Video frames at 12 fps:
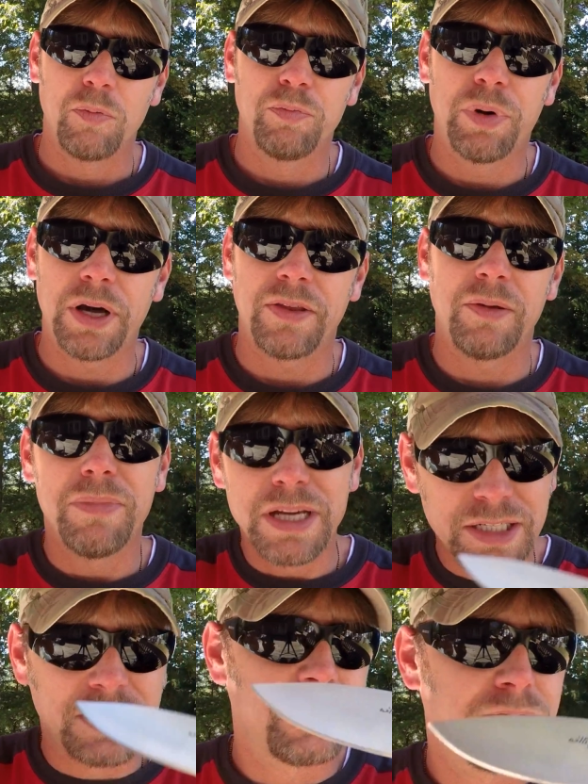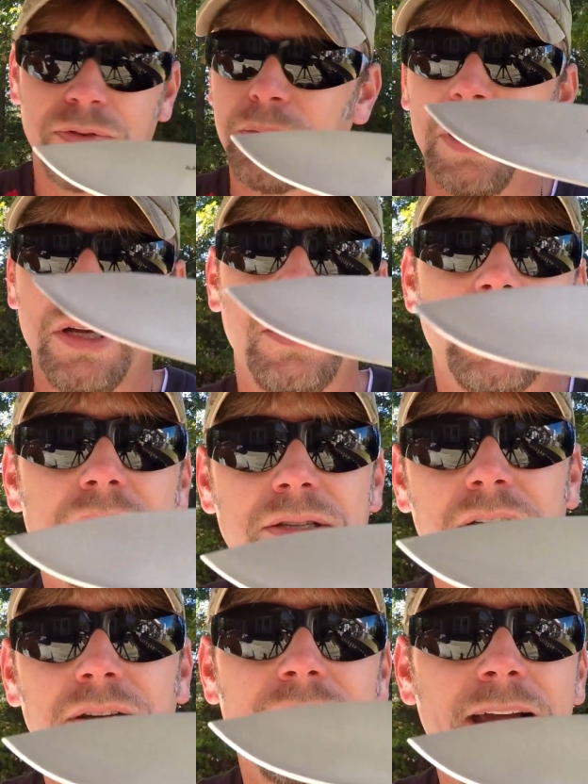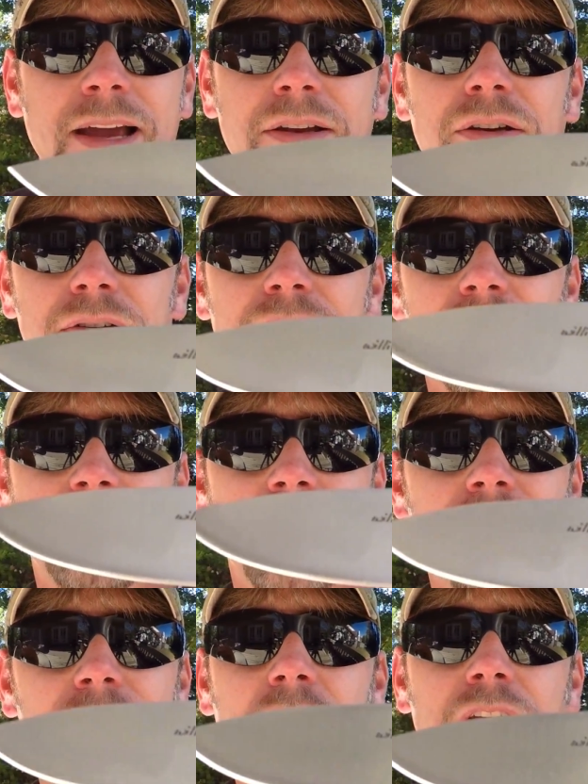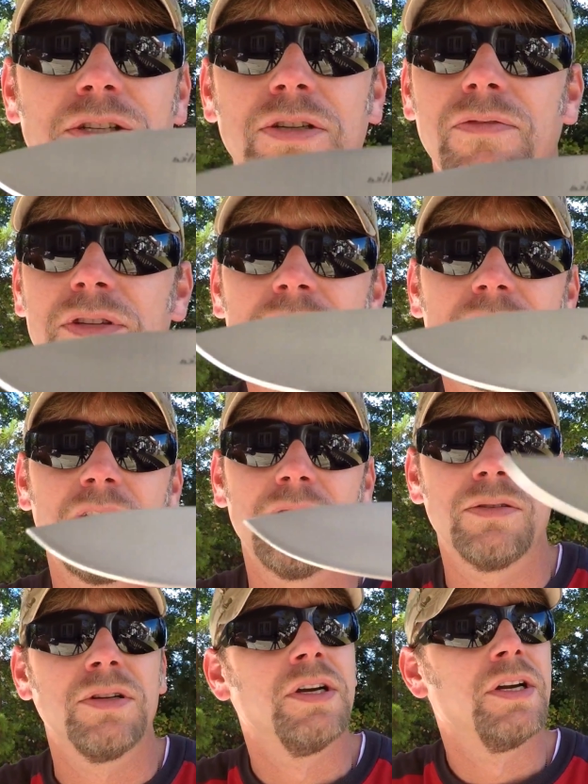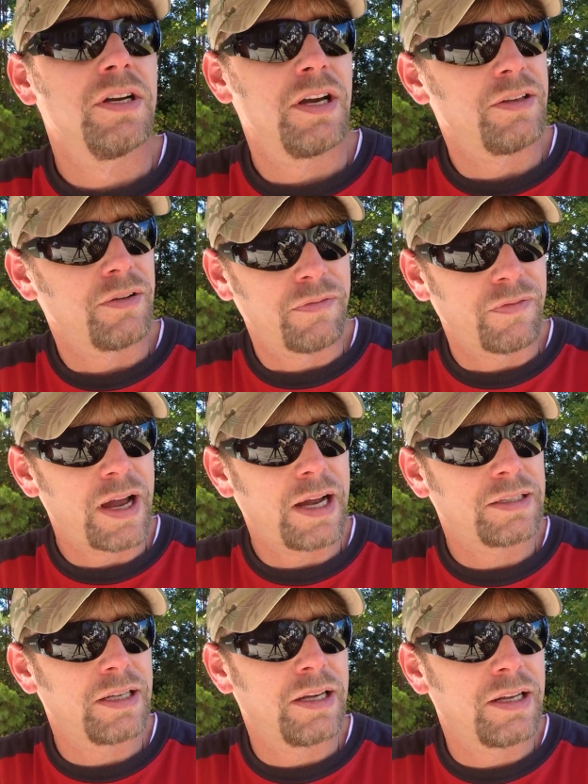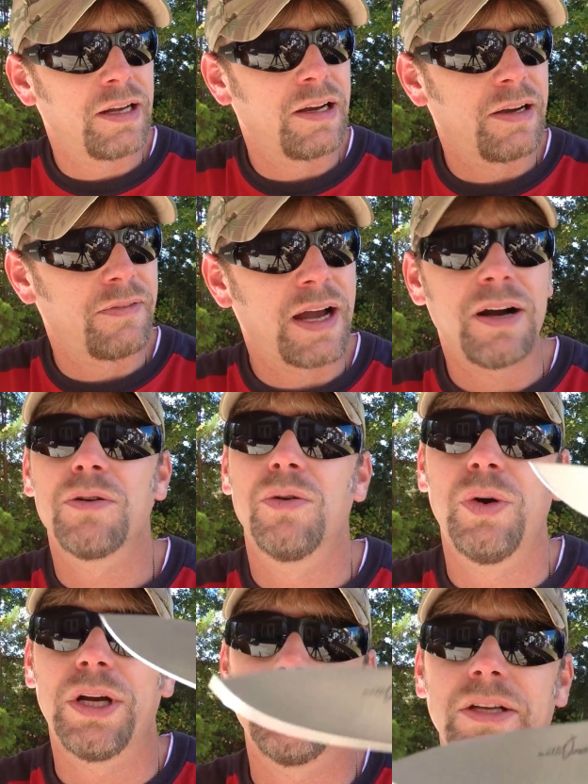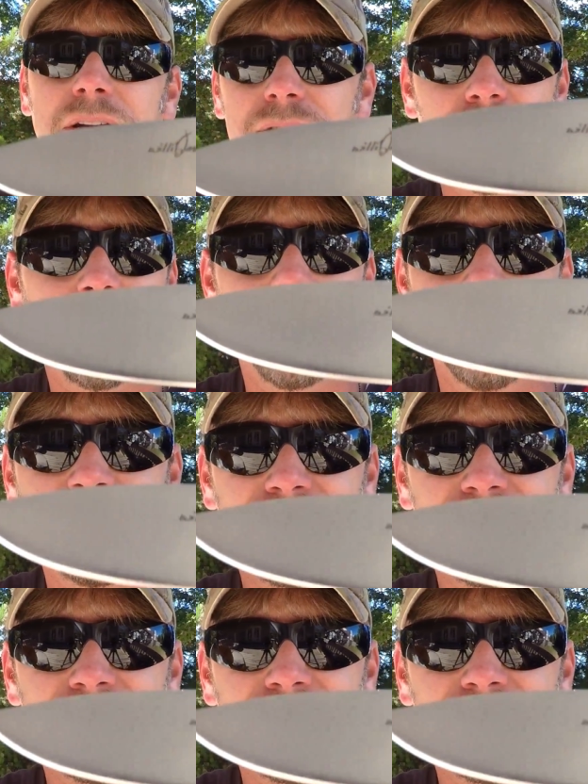But the miss for me is the lack of identification of the steel and the fact that of how quickly it dulled.